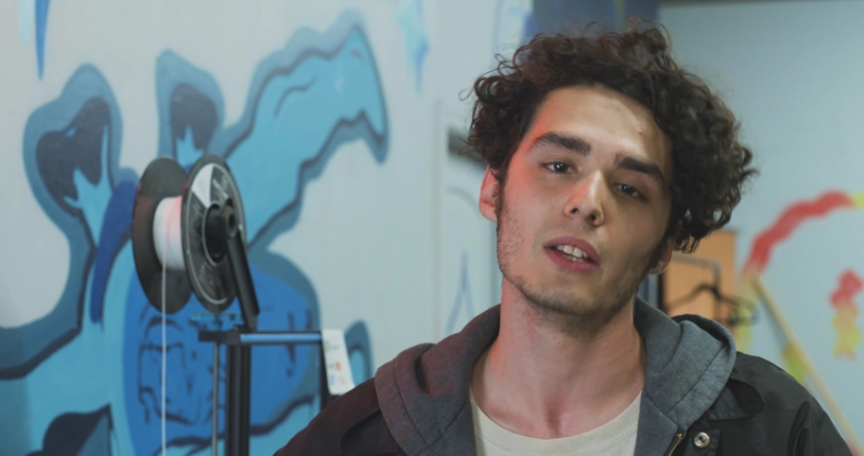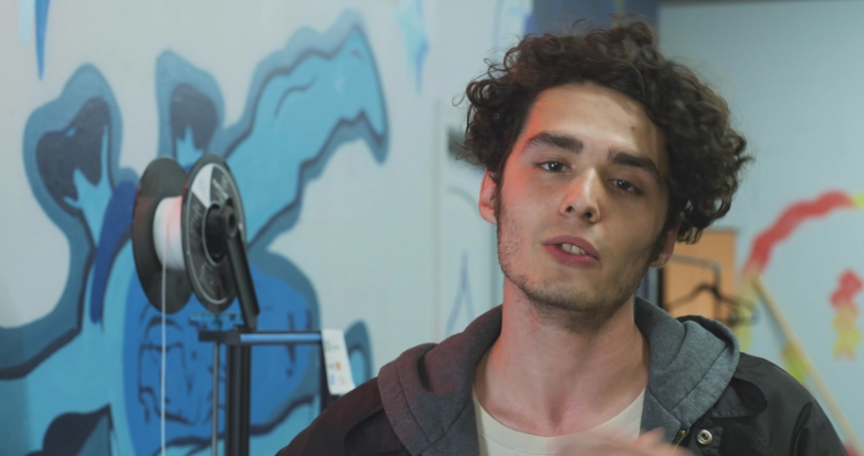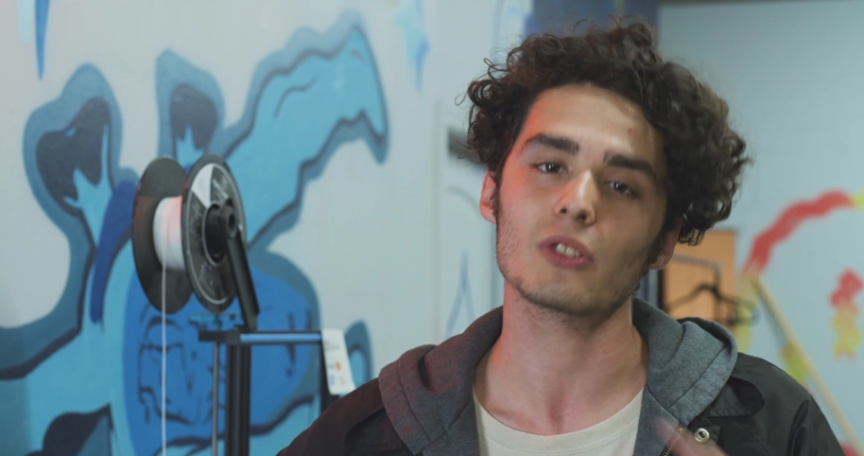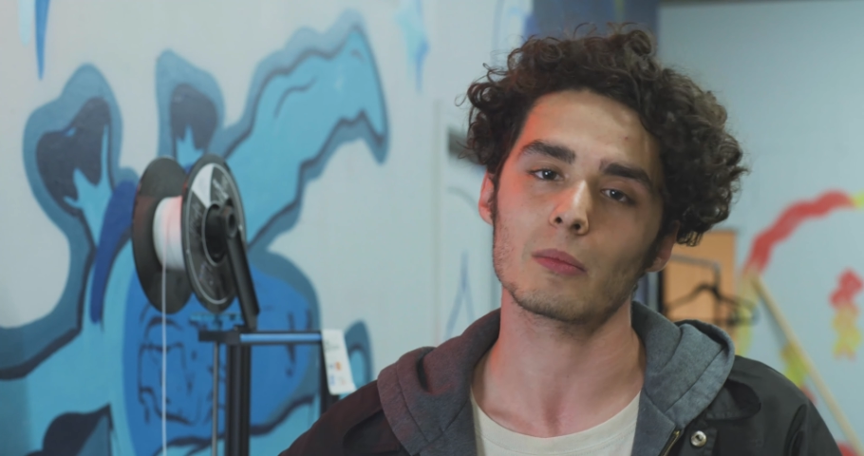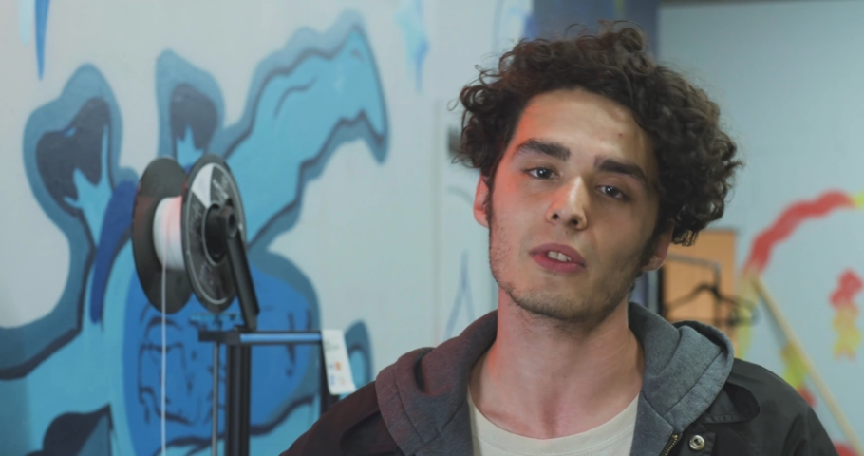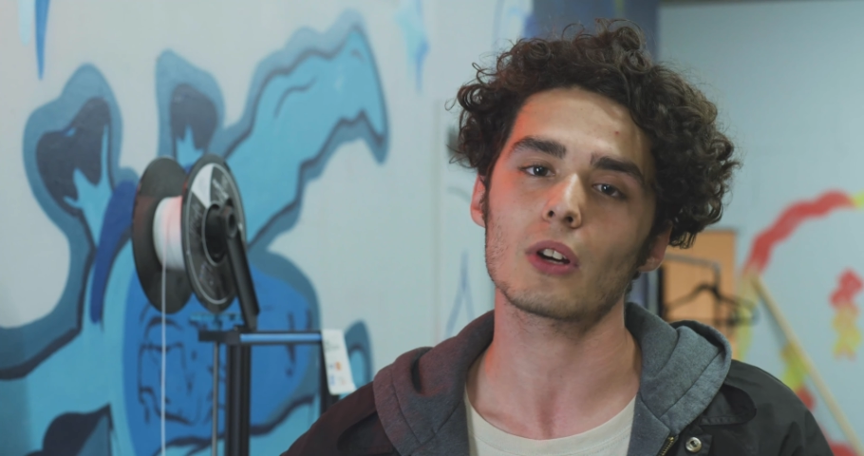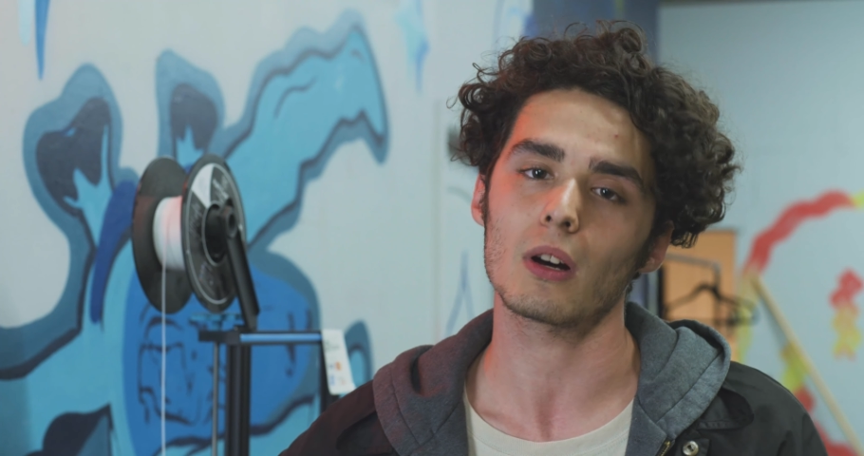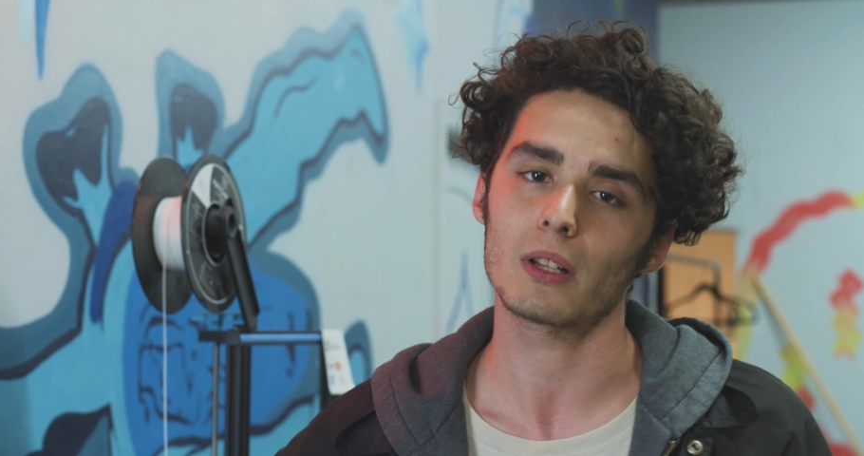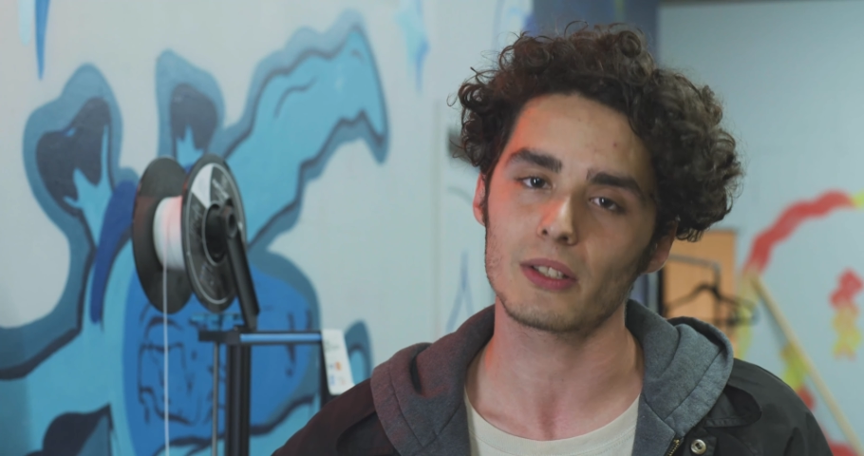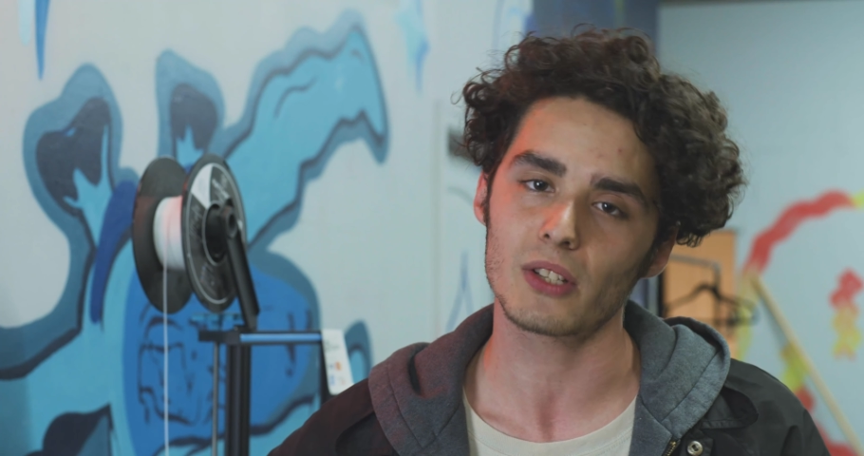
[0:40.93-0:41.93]
use some of the
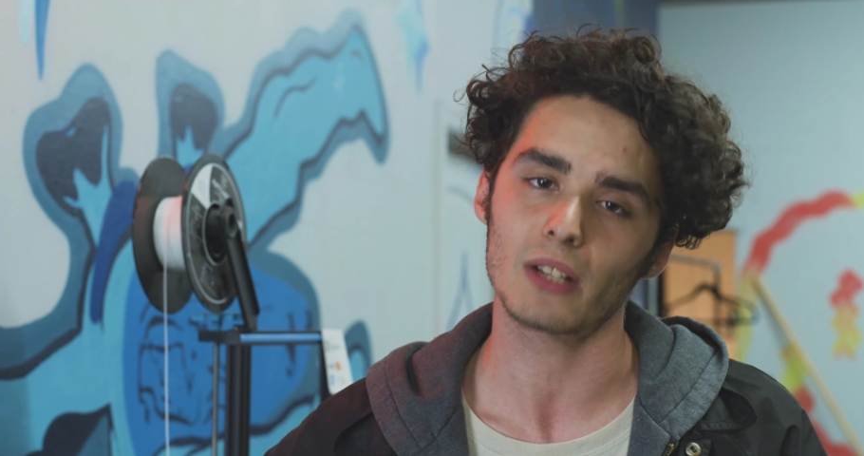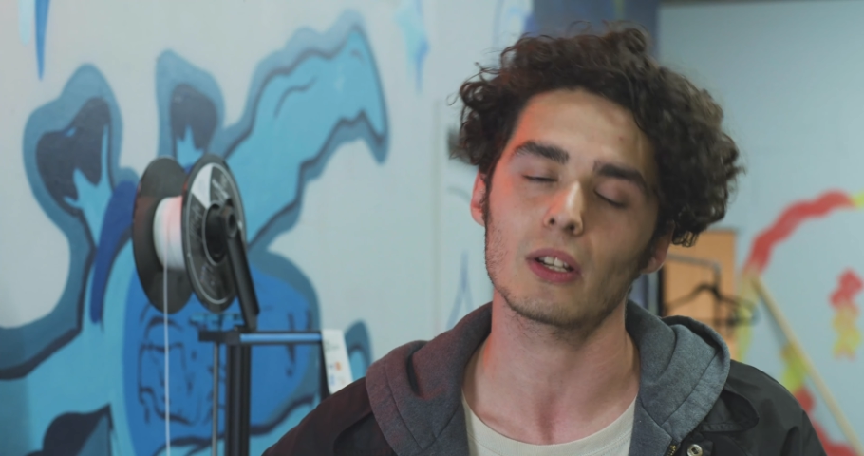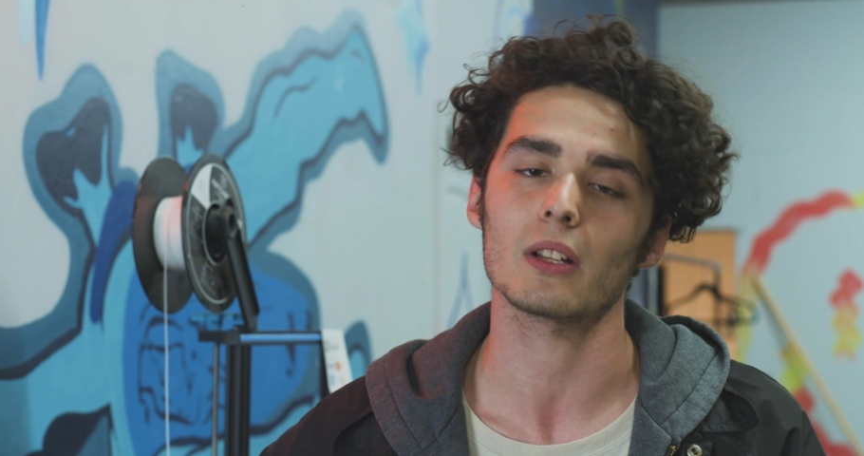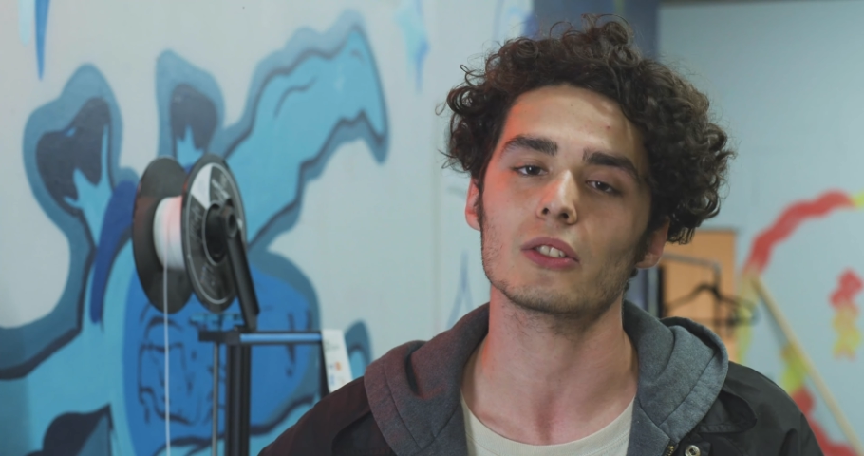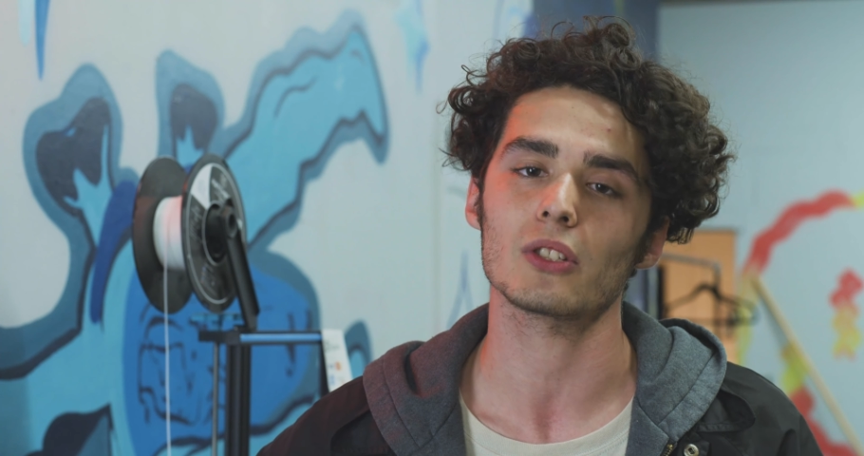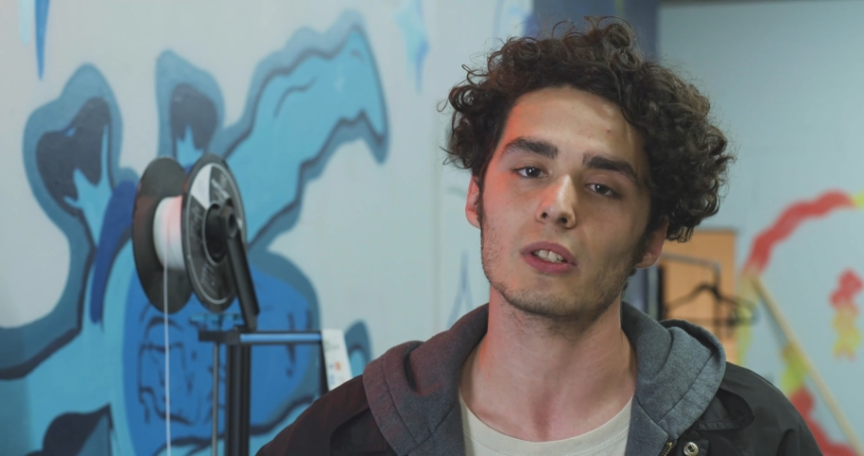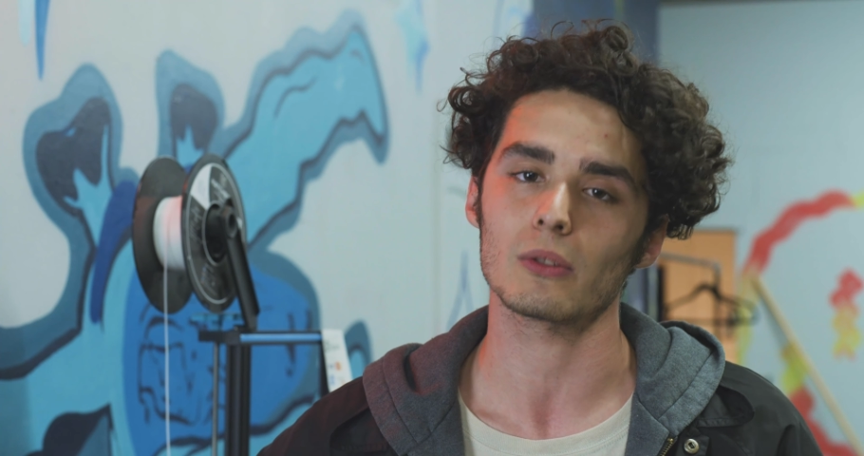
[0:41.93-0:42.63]
college technology